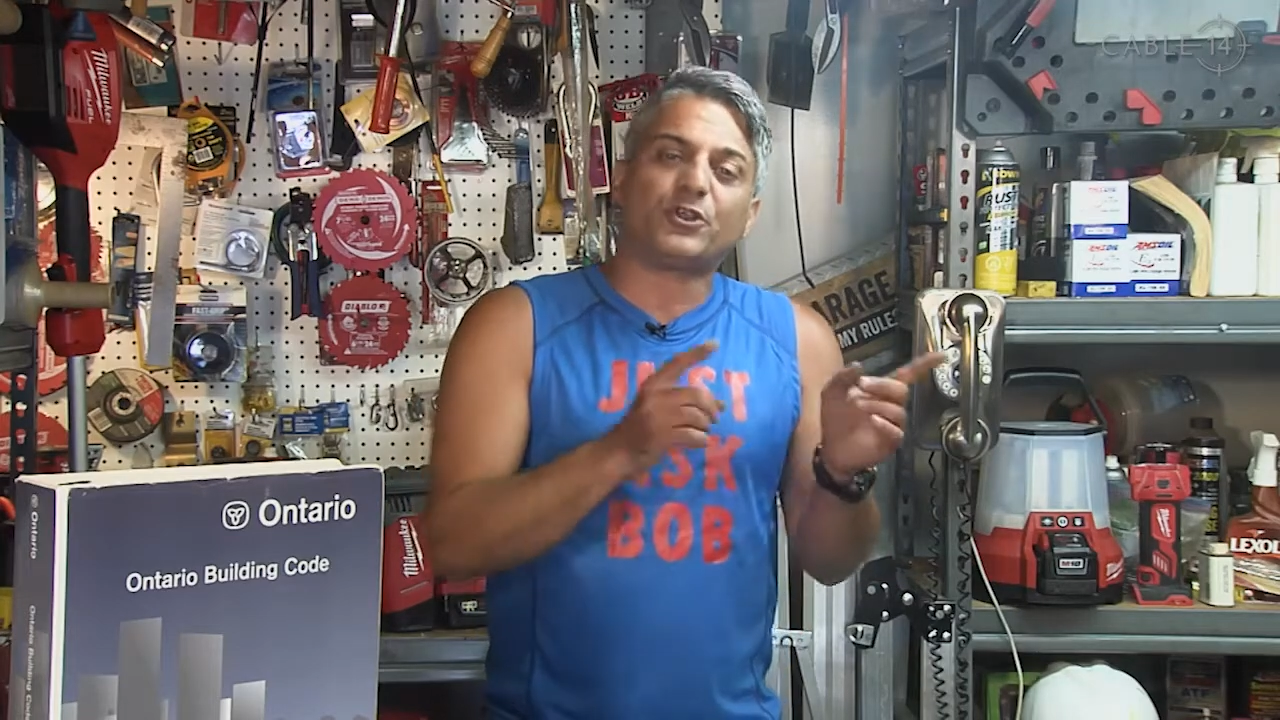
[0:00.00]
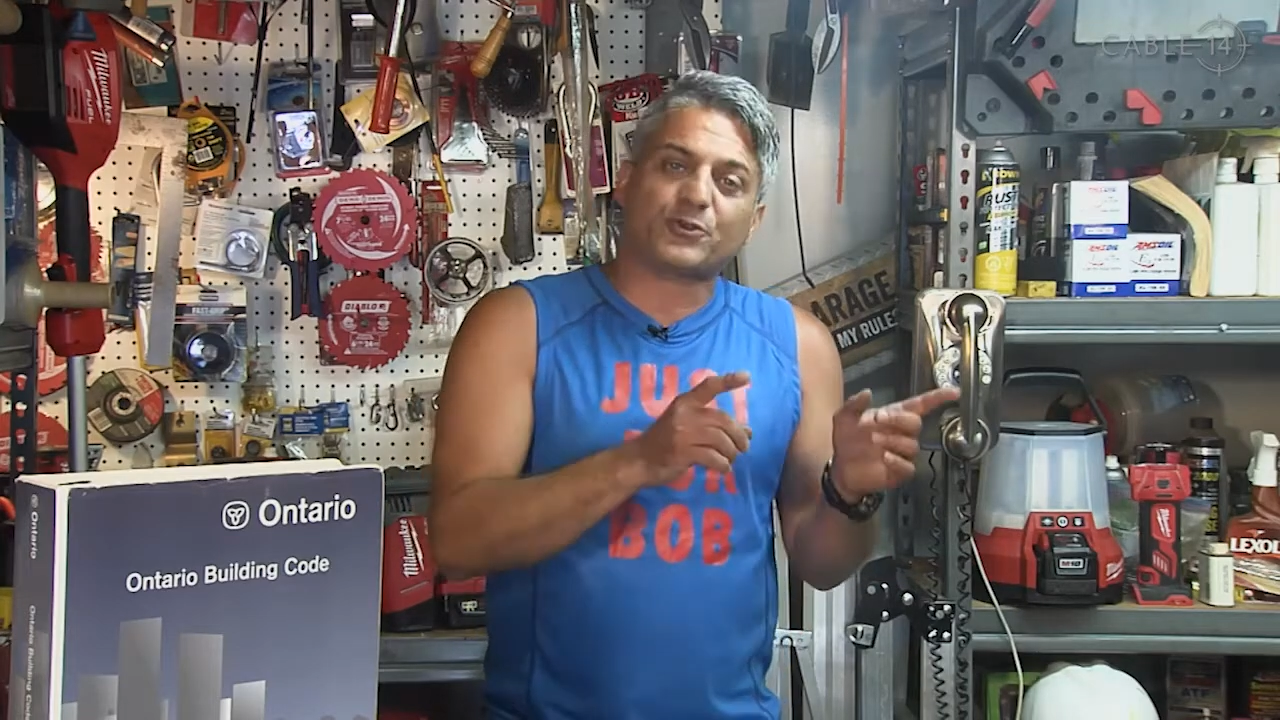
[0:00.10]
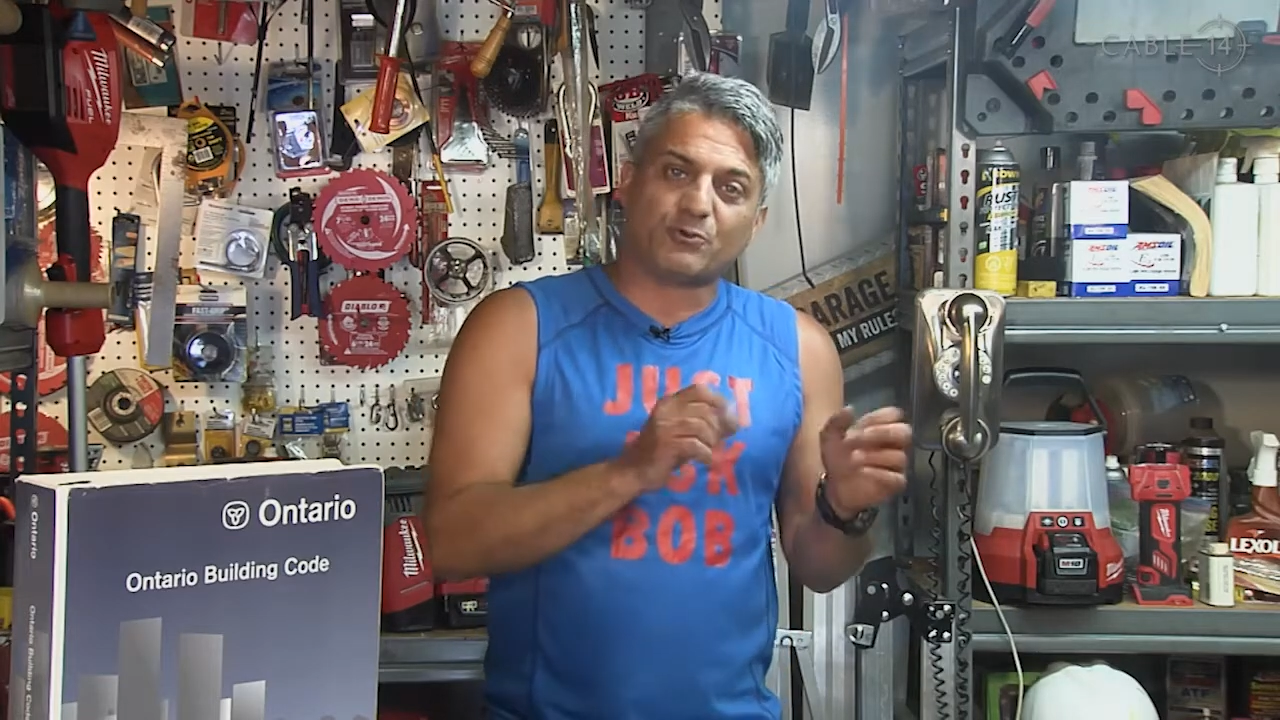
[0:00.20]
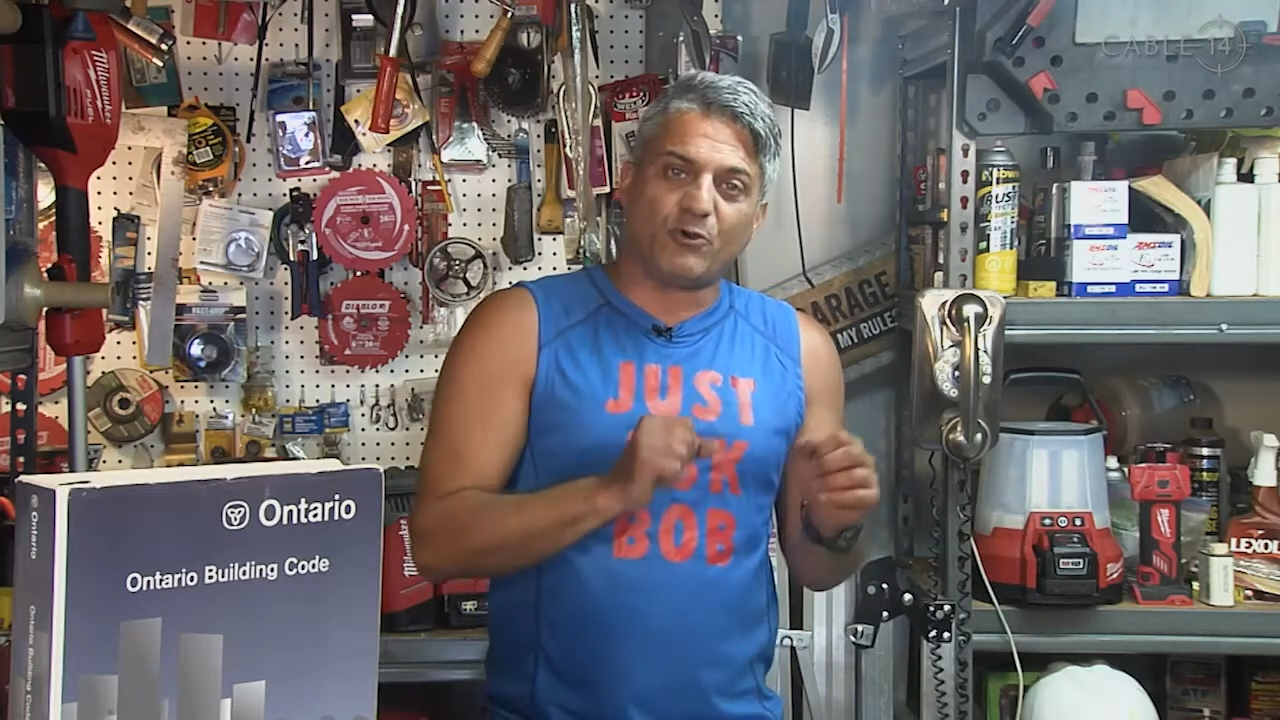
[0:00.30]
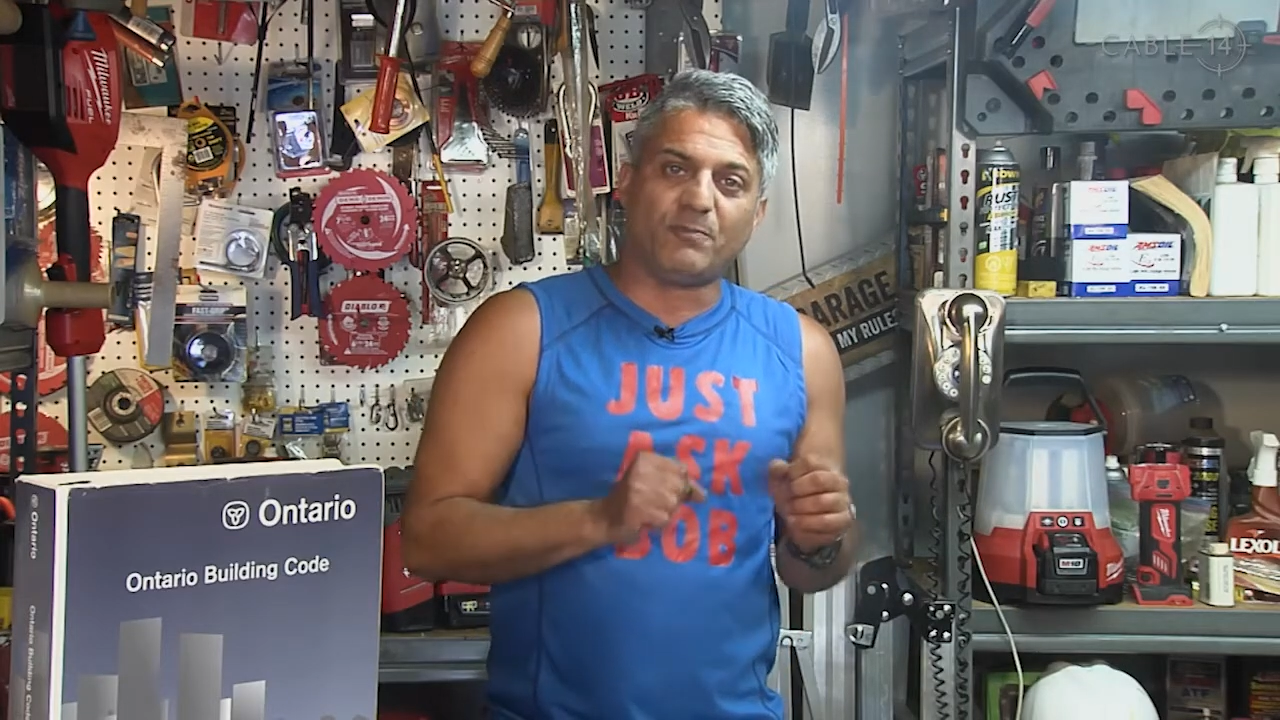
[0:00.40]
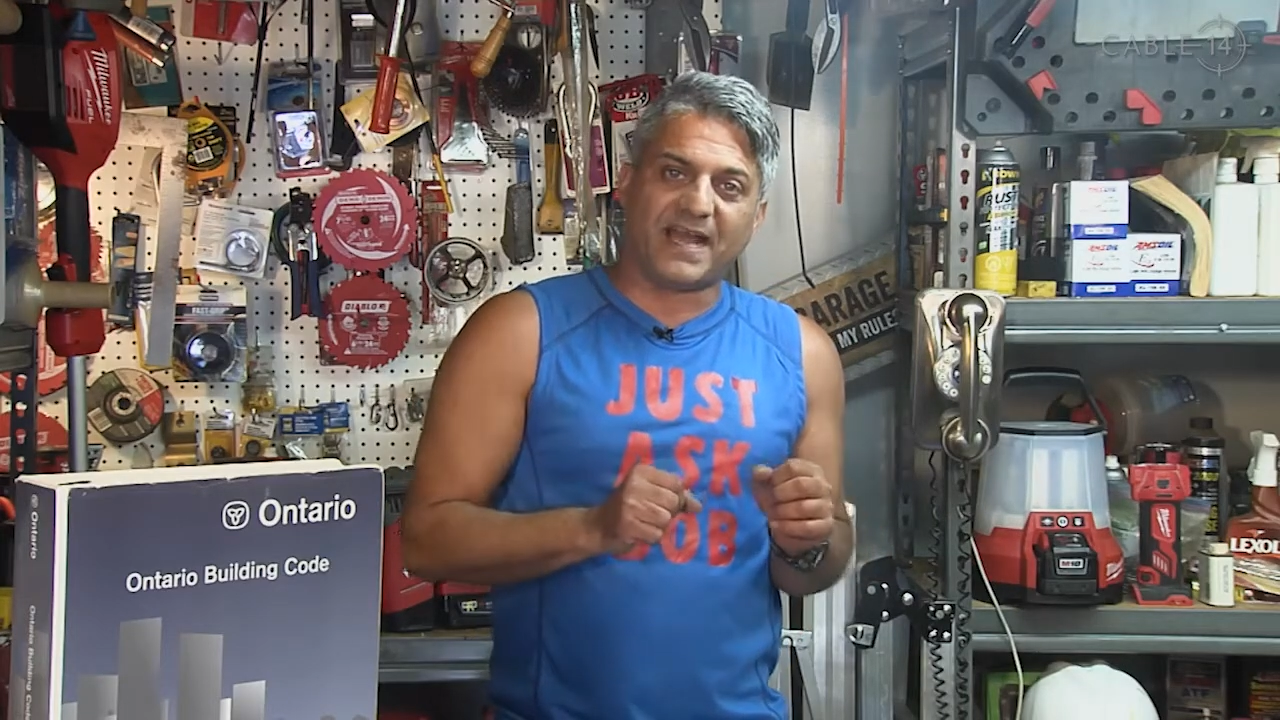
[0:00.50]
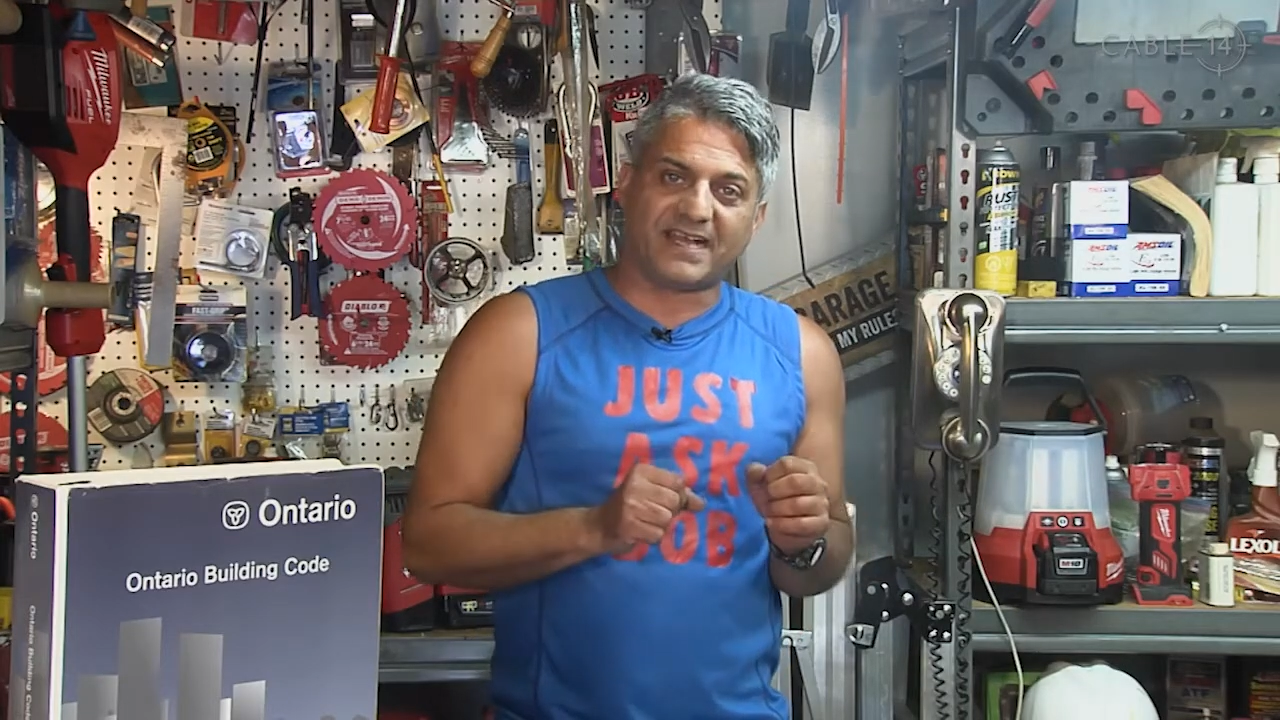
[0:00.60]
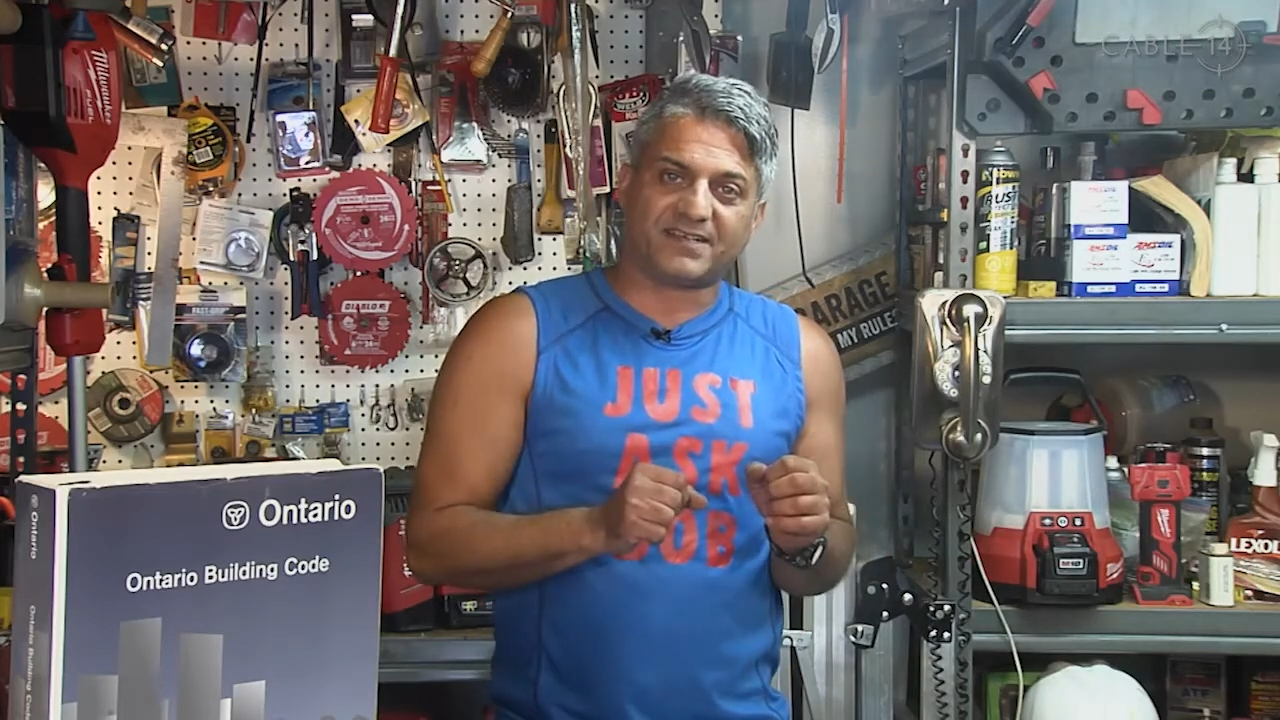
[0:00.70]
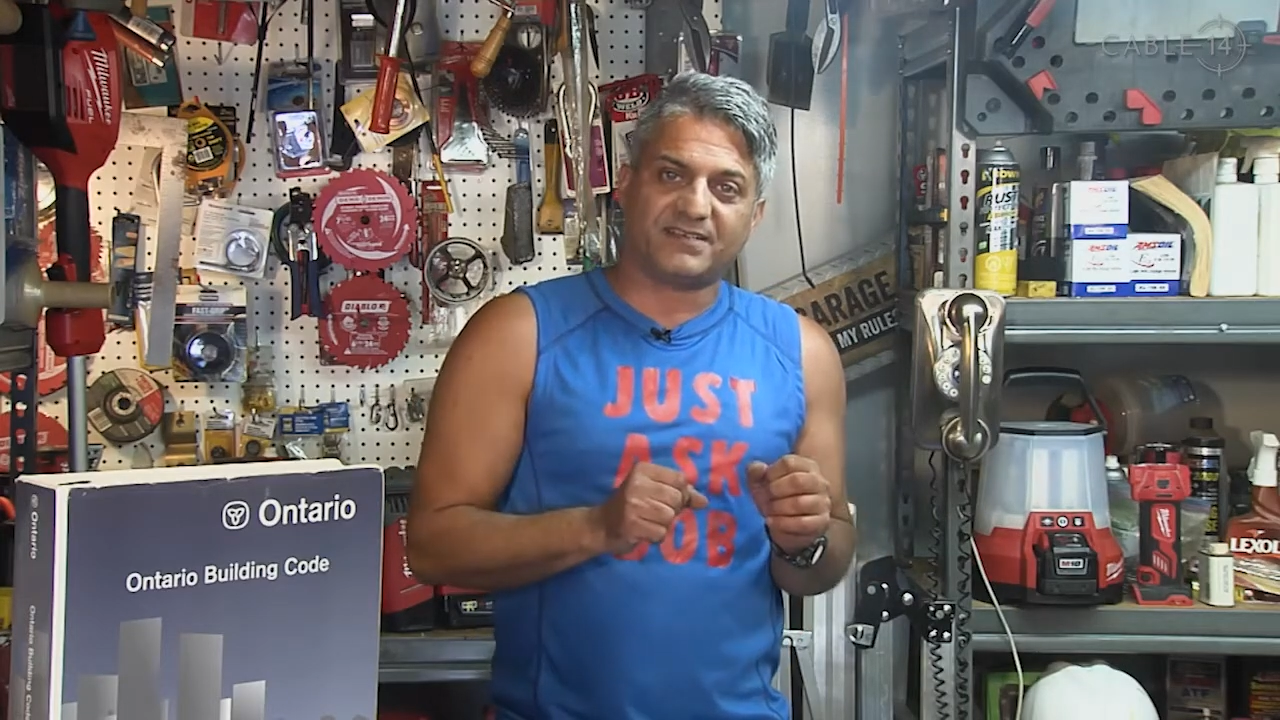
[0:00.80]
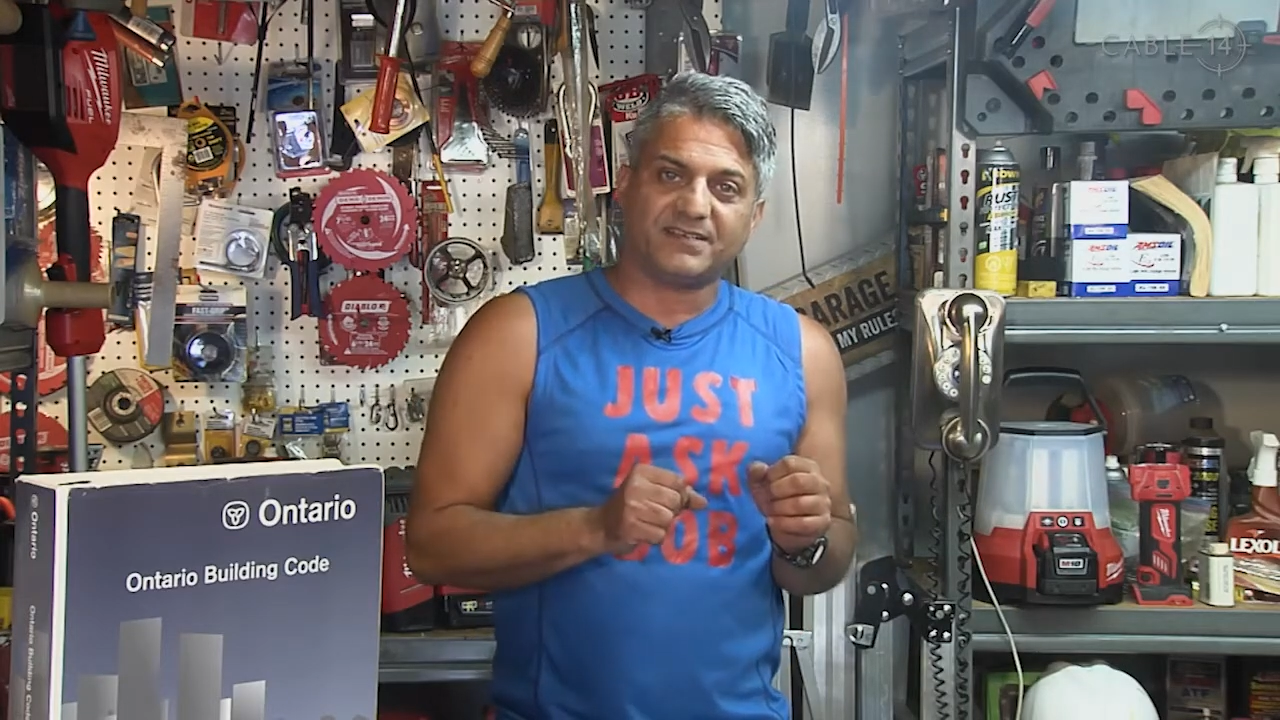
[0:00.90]

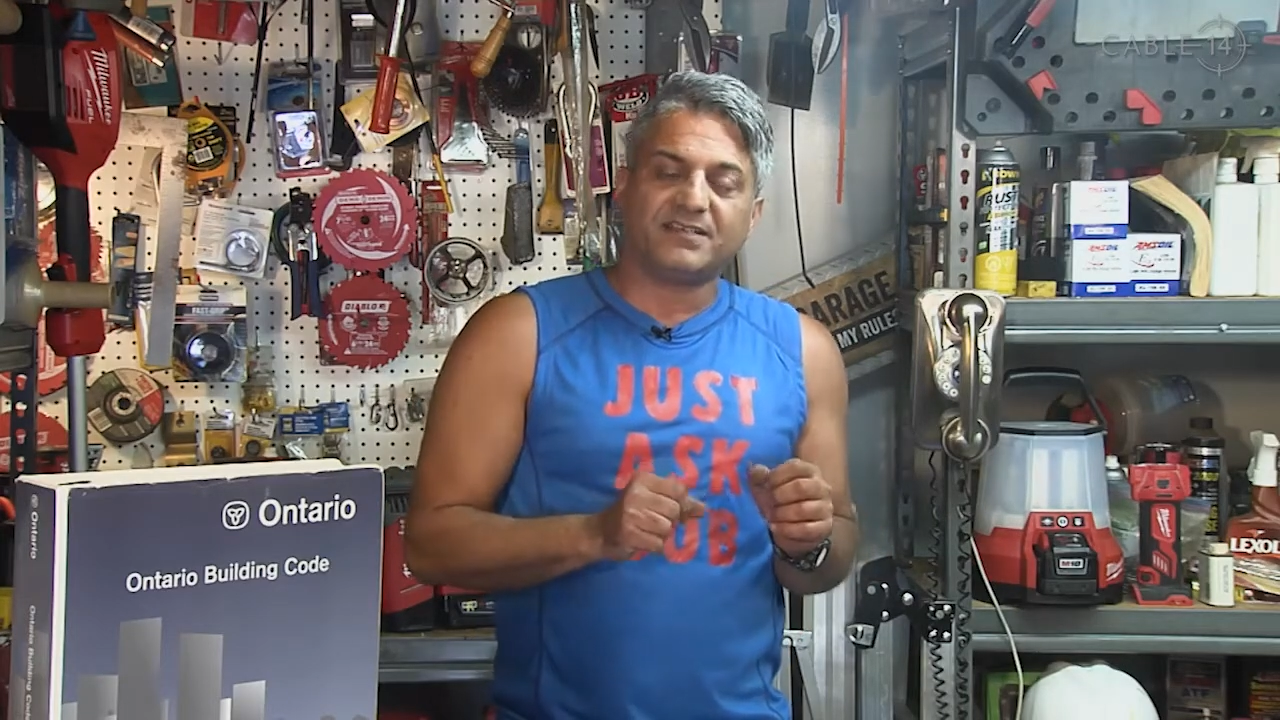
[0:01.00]
throwback